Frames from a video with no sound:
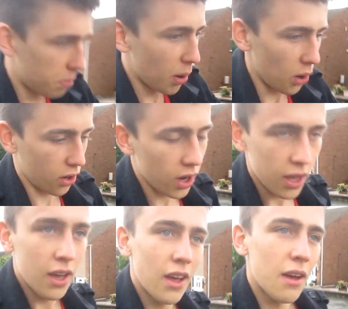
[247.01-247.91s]
book,
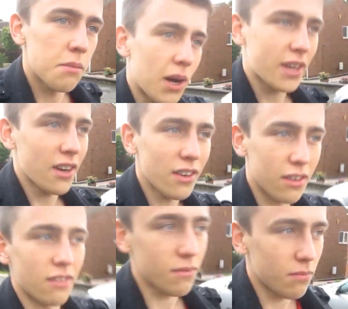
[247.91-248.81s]
but I
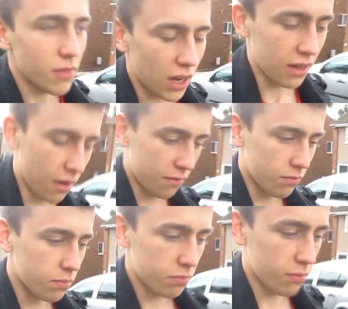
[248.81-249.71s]
can't like
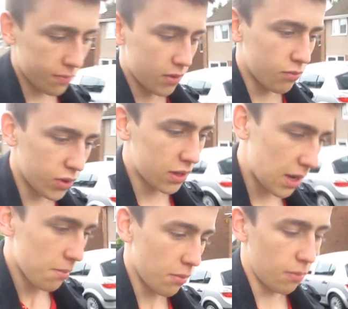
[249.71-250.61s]

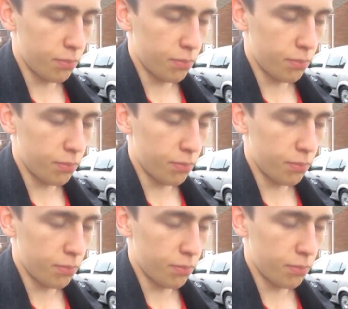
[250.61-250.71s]
redeem,